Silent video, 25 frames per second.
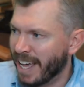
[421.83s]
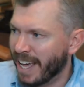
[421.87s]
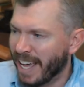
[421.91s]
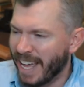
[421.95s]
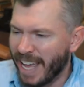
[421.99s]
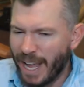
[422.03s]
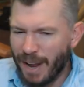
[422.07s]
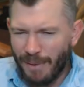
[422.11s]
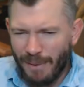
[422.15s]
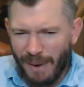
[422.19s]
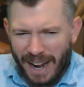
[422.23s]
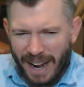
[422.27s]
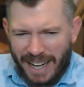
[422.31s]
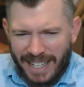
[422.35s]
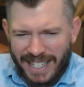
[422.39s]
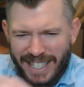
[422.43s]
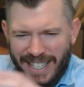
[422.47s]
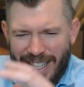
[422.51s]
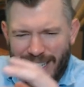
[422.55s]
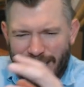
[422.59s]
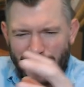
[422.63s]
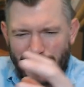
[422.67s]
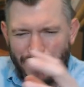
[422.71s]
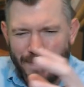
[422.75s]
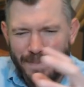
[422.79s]
he writes
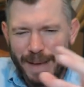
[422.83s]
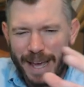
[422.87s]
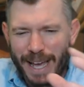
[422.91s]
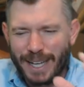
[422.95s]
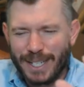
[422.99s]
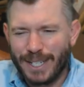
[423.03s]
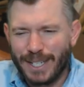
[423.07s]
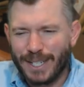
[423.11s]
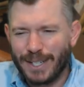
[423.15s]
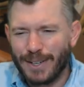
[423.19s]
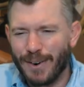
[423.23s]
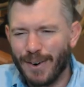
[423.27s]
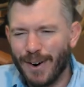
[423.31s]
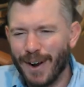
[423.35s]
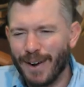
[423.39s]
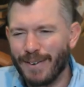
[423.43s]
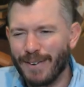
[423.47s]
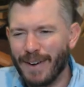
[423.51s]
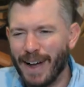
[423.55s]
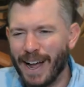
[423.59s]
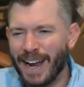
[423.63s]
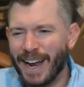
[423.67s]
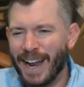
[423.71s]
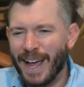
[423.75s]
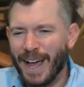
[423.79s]
this big story,
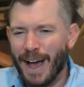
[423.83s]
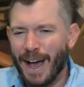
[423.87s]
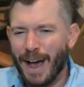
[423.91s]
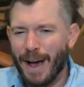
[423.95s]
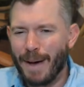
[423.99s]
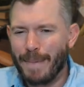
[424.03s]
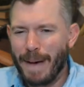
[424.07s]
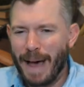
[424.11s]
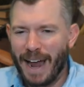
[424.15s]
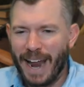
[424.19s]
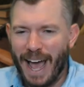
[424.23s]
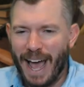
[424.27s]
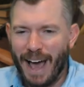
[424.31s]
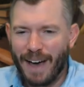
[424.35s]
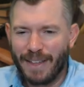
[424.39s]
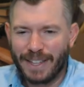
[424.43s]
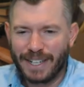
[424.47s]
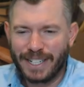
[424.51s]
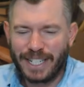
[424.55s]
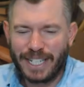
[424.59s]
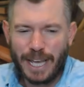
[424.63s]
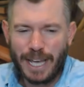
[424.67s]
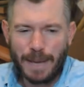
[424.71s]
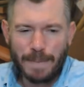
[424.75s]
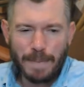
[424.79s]
right, about how the
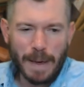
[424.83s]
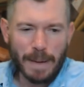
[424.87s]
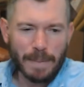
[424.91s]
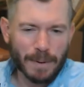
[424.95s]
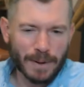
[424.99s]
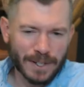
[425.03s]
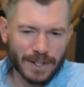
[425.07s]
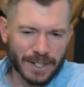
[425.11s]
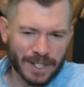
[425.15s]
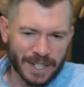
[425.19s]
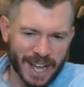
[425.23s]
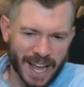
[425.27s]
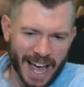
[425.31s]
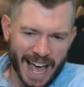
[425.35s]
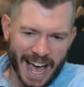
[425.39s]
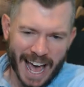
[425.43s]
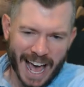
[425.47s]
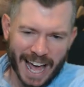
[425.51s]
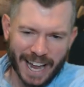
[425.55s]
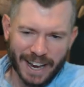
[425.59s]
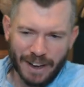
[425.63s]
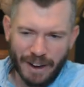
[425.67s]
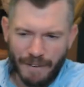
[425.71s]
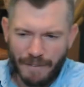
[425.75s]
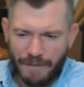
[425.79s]
Sea Peoples
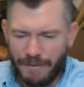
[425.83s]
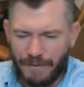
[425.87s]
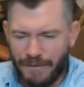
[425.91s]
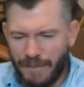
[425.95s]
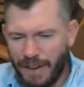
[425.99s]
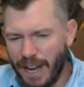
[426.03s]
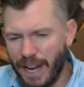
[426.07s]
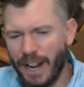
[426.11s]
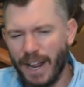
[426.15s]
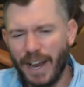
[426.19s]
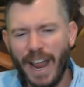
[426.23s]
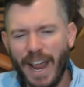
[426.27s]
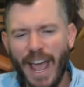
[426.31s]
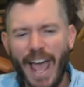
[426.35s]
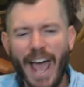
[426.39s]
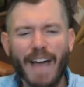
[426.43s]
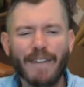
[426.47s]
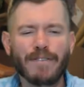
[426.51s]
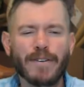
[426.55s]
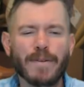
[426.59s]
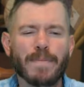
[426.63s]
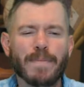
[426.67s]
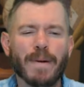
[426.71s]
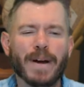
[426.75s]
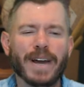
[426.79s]
had defeated
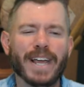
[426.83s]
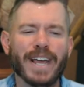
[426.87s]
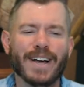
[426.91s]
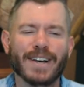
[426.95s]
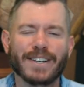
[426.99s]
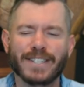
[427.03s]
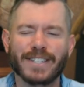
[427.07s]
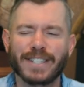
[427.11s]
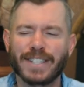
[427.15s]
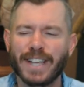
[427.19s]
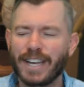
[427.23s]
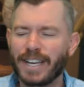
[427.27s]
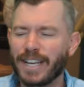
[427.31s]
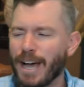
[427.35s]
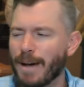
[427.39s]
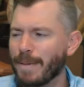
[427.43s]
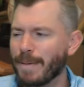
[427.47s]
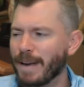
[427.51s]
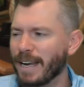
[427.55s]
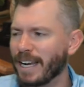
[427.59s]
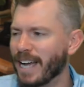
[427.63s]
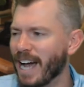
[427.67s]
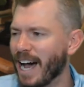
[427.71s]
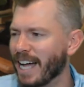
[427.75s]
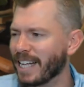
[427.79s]
everybody else they'd come
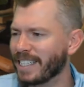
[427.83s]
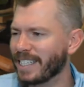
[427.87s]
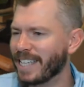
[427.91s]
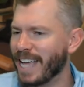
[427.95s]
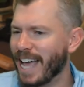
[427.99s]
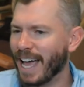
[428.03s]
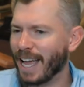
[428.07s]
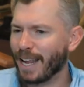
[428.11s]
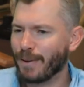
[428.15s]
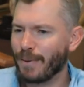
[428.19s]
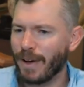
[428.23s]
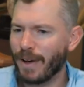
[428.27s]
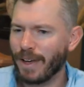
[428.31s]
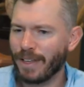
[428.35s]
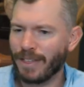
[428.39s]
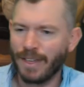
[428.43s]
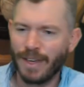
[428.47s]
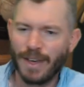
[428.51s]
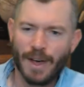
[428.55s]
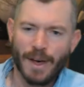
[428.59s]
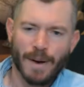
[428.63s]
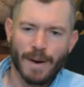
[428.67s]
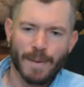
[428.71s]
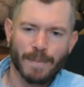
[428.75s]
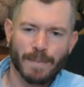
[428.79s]
in contact
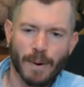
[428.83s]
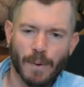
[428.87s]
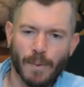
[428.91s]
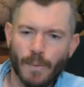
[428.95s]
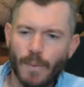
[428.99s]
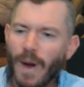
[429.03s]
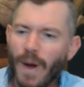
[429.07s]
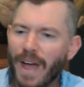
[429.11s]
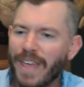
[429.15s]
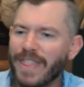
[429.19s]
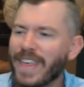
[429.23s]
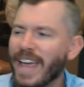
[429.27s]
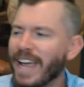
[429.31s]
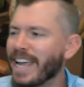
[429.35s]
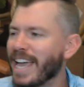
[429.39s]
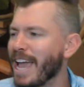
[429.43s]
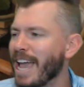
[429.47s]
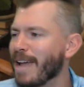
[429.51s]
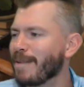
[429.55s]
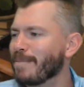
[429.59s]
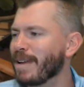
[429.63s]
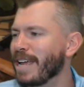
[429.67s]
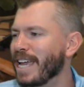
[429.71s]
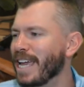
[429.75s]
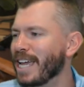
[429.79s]
with, but when they
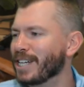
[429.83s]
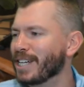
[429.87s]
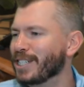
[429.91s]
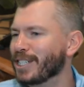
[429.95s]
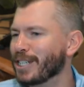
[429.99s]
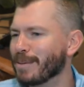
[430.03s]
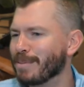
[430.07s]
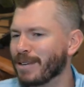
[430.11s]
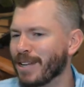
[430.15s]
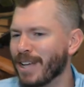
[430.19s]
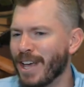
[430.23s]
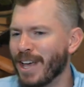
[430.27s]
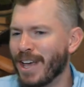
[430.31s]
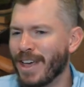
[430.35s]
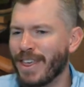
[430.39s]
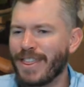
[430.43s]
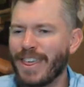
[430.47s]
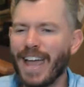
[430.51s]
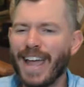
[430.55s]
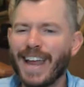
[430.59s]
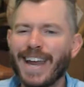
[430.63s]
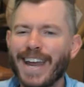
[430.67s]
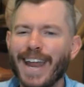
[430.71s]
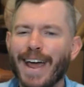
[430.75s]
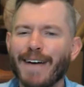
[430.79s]
came to Egypt,
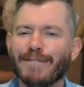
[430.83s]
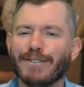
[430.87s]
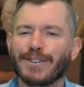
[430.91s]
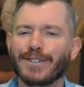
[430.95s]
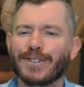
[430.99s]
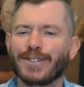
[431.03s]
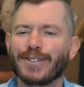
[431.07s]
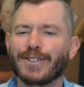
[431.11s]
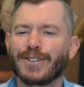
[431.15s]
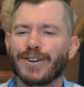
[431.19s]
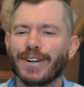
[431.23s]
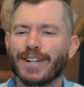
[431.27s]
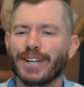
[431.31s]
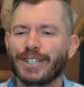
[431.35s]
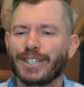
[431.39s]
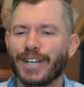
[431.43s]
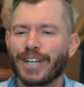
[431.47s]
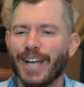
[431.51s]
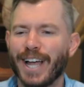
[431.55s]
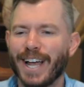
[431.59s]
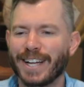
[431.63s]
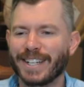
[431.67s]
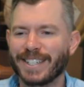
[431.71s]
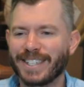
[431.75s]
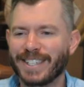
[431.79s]
they never stood a
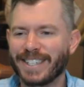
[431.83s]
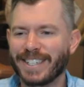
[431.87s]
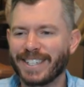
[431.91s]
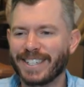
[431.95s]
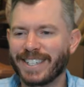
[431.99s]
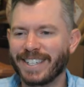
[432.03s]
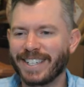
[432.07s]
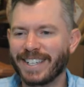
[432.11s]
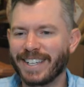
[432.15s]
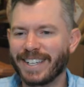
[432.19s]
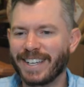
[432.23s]
chance.